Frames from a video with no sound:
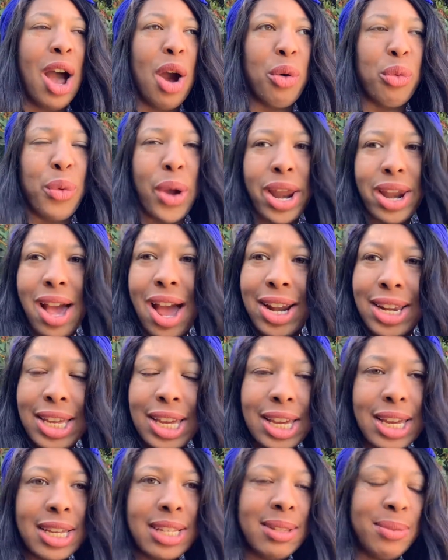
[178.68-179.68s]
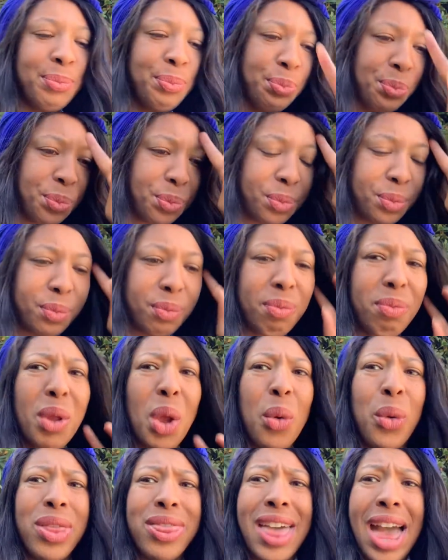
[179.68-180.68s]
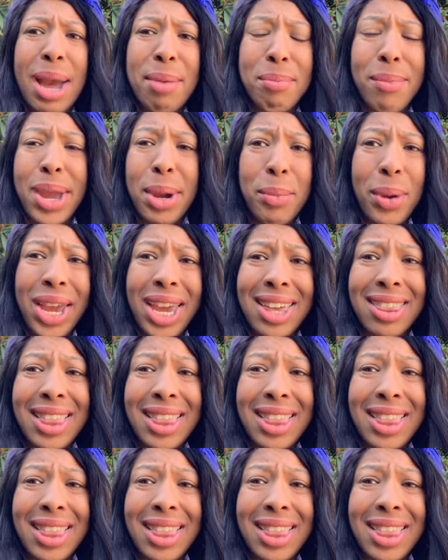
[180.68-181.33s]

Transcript: red onion. With that, making